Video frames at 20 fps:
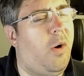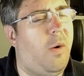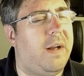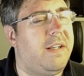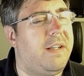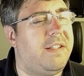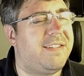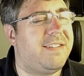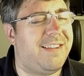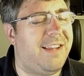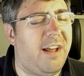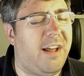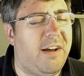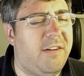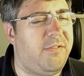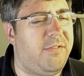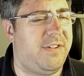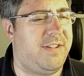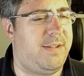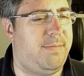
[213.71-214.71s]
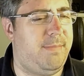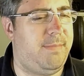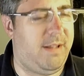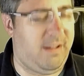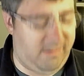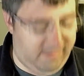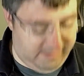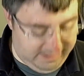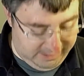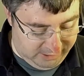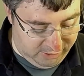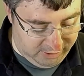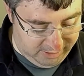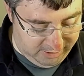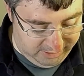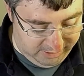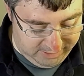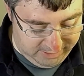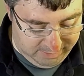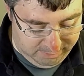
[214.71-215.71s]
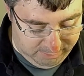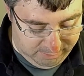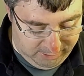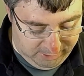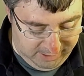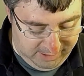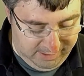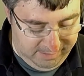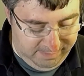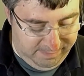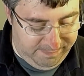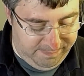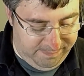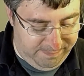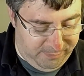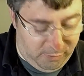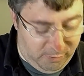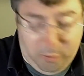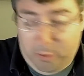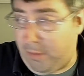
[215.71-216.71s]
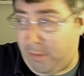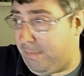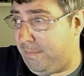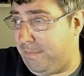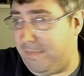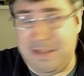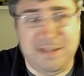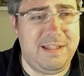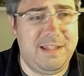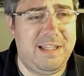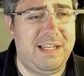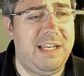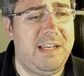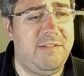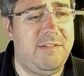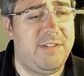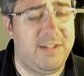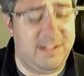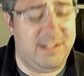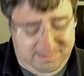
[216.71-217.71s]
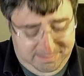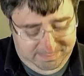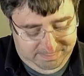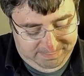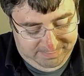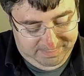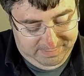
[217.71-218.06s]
Oh, I just love the smell of electronics in the morning or in the evening.